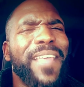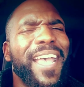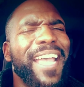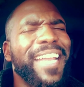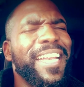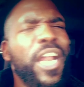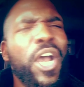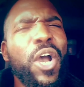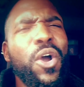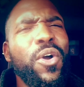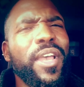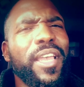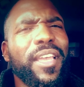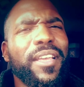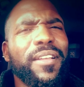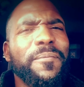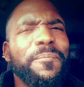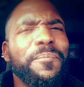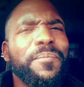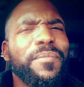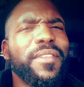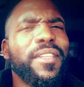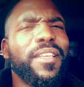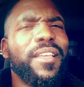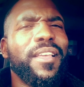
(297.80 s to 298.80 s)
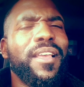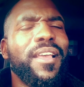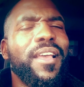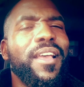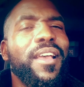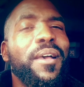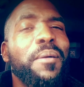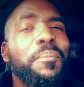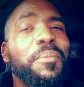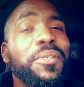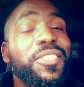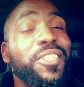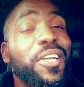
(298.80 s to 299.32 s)
I know it.
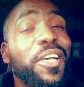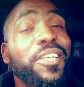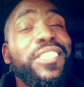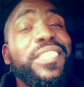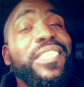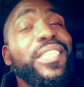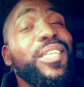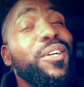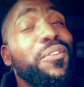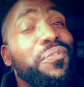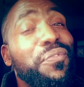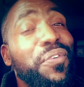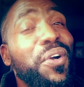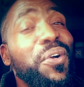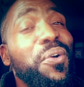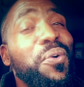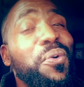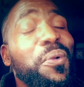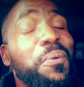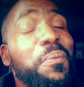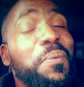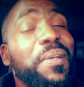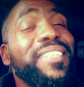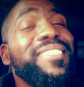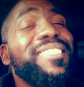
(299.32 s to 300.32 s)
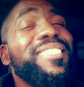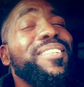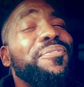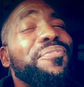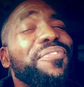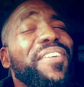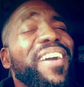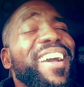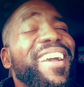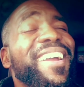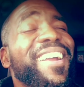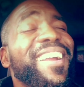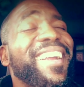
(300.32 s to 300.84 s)
But y'all still fuck with him because he
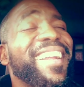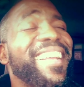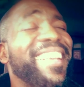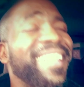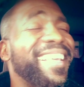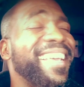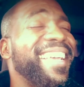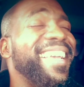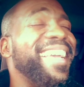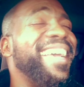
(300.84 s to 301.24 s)
fired.